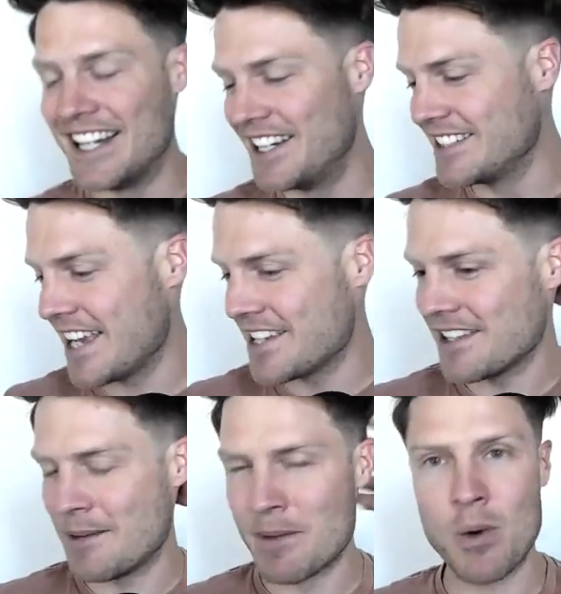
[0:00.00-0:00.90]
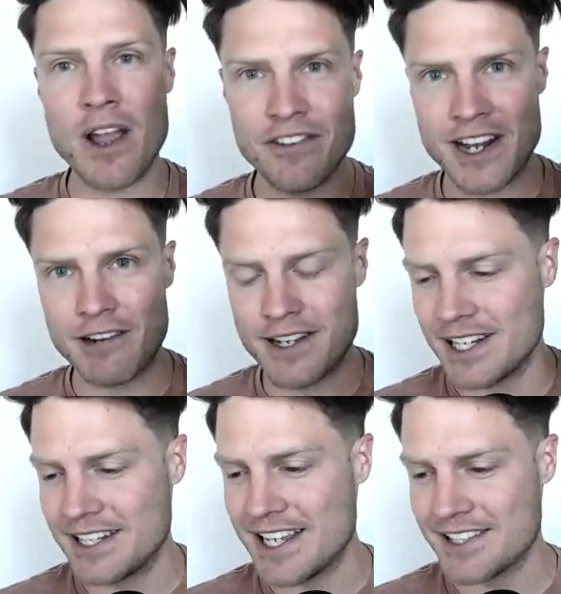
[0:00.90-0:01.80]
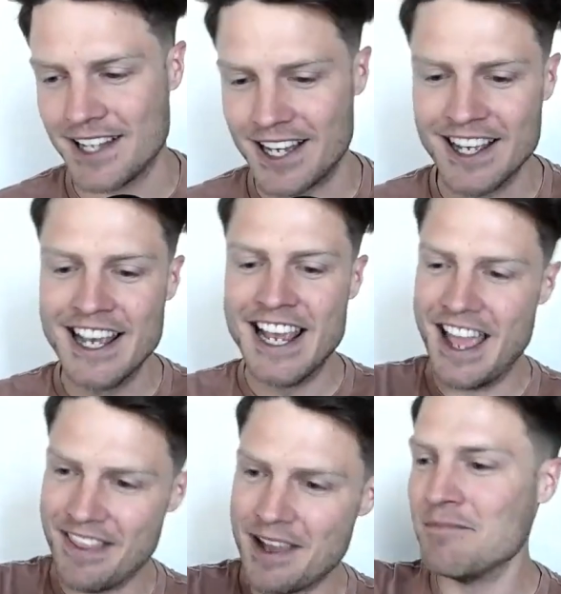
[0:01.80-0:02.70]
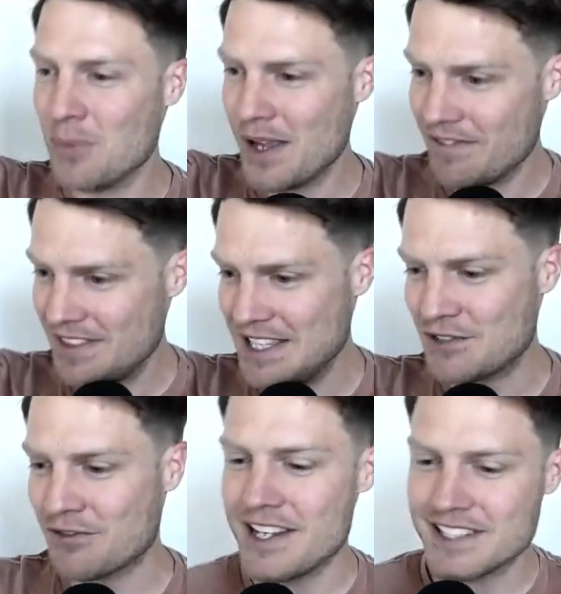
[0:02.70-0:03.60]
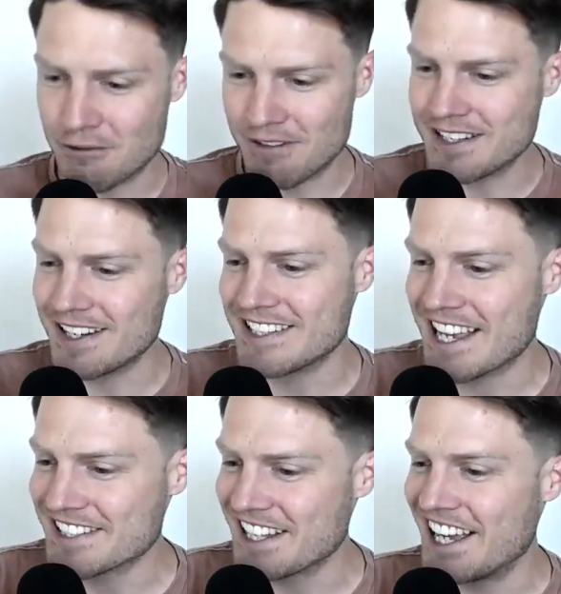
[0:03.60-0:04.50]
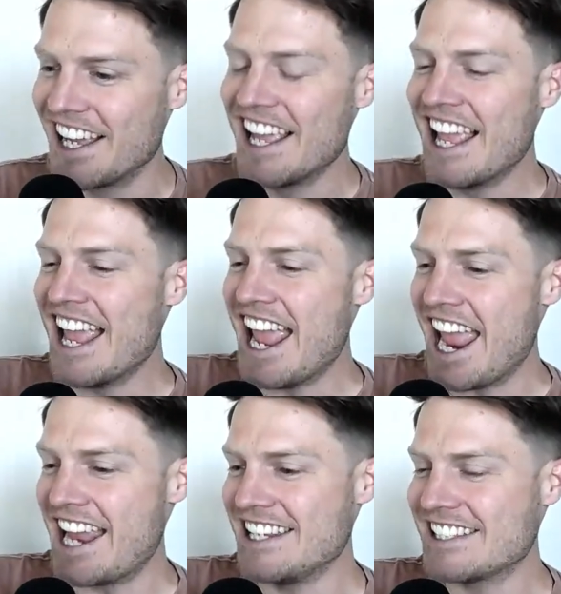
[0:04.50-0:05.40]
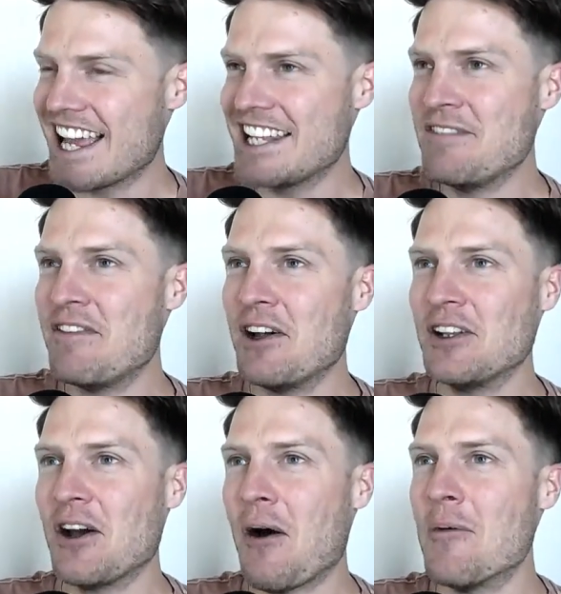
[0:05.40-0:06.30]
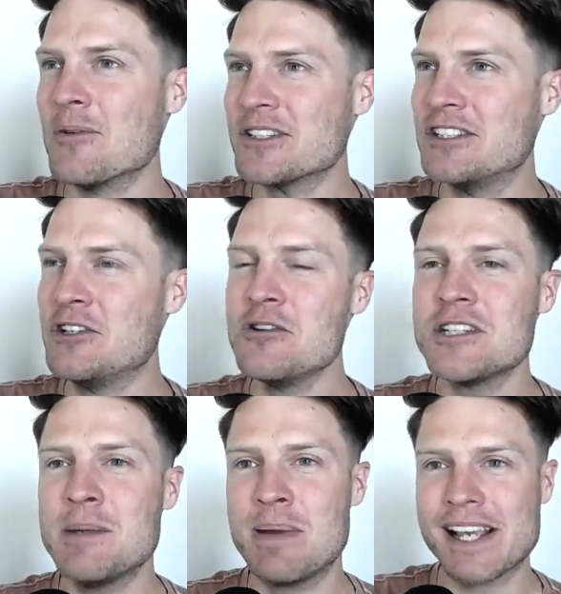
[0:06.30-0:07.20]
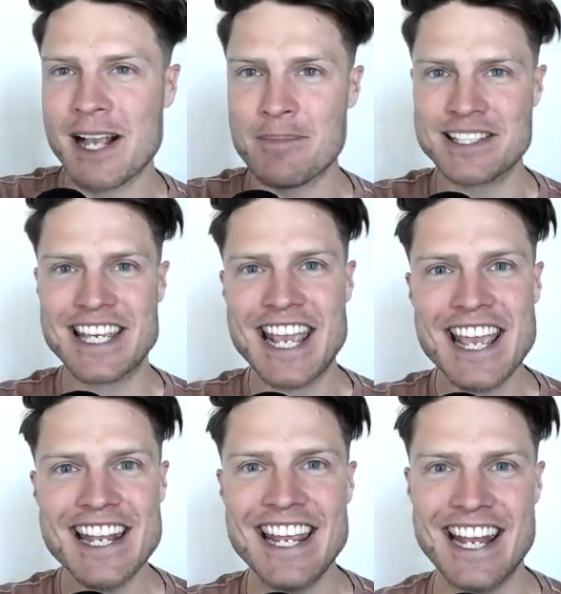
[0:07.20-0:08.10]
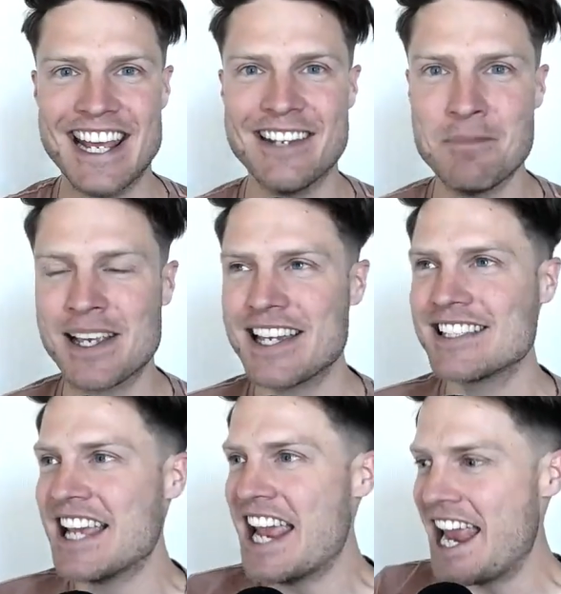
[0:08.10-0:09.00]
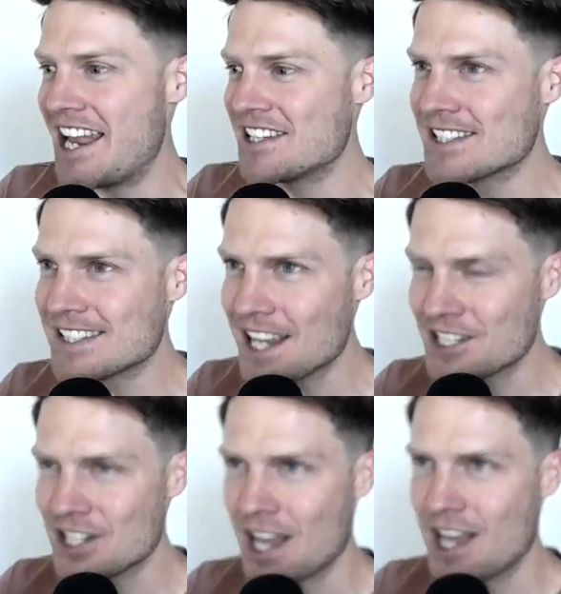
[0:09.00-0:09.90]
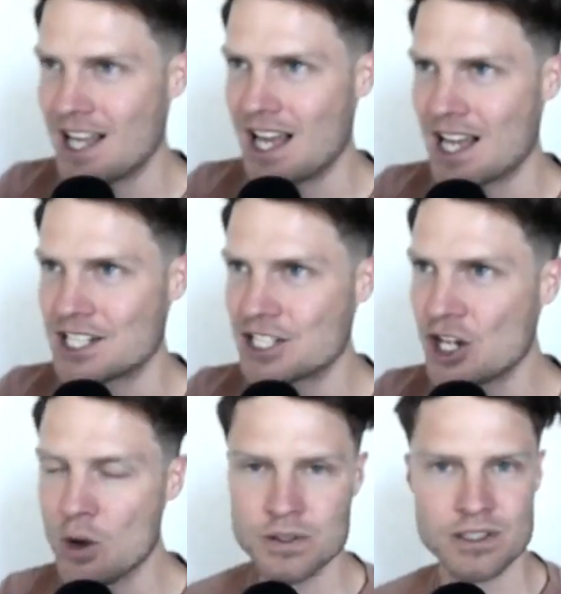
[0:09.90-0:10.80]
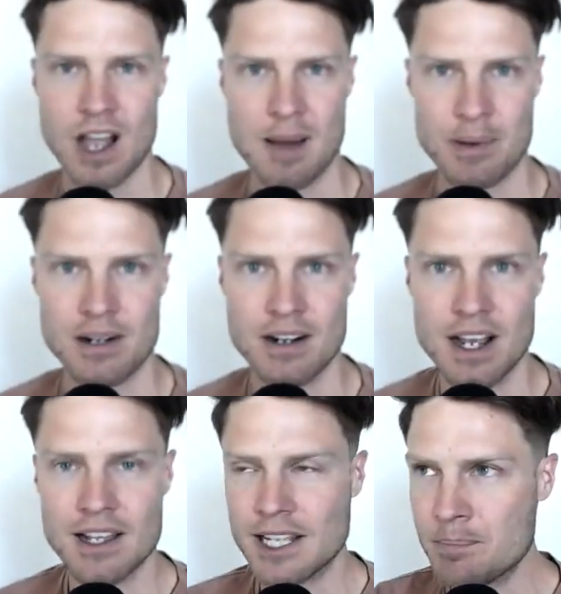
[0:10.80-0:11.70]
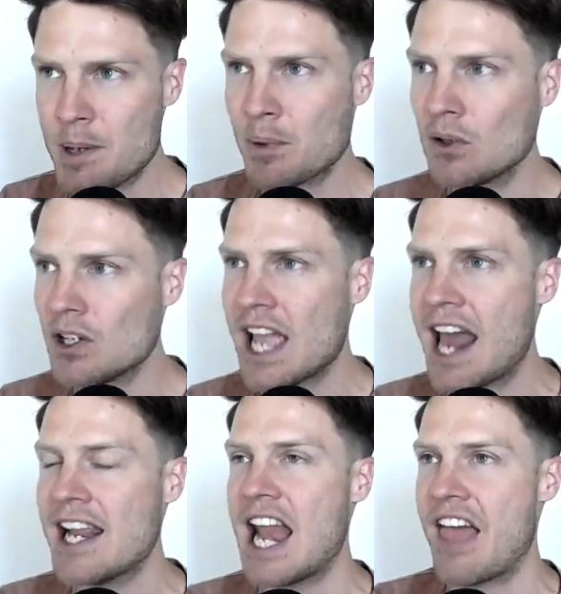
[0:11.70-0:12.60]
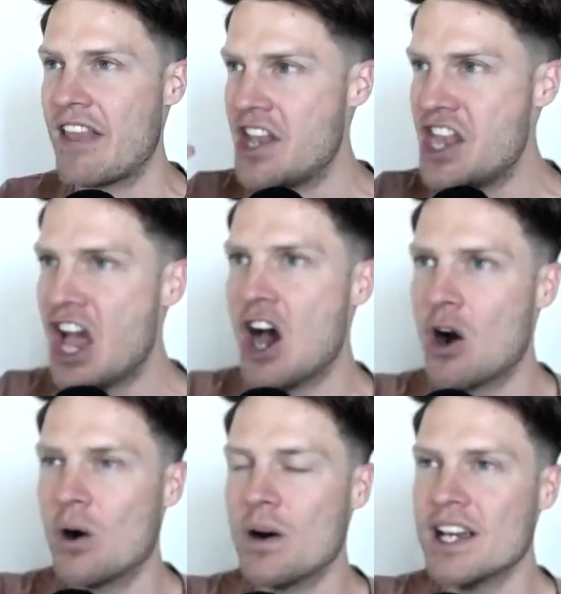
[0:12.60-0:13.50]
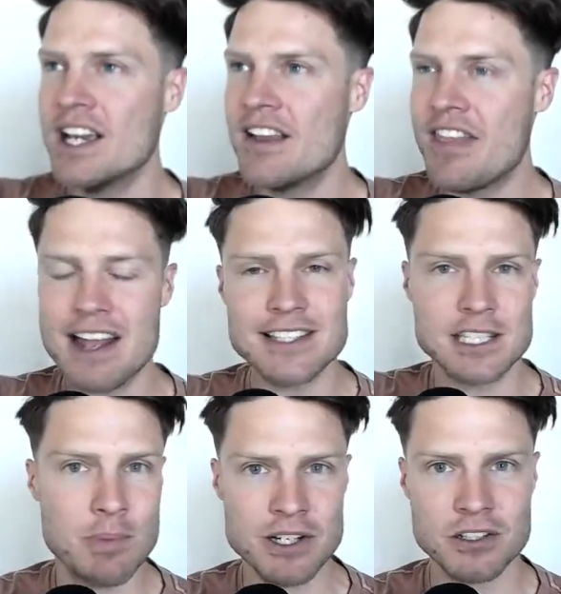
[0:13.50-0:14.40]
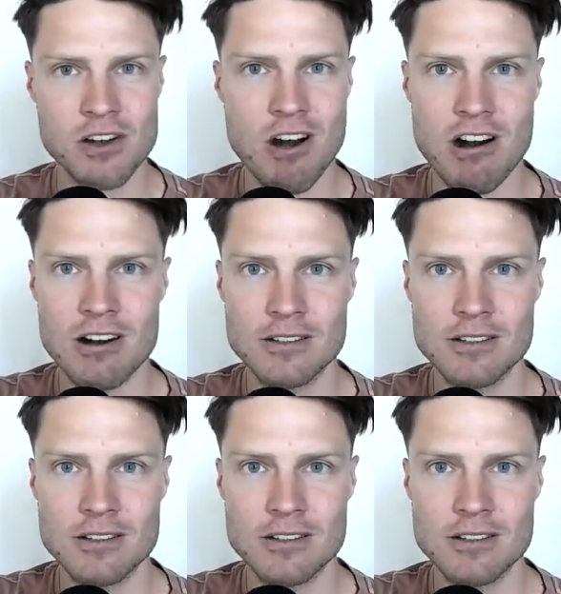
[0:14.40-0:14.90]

Tesla. My wife and I rented a Tesla, and then we have these friends that rented a Tesla. And he said he felt almost douchey picking up his kid in it because it is such a showstopper. Like, people look at it and they know that's a special car,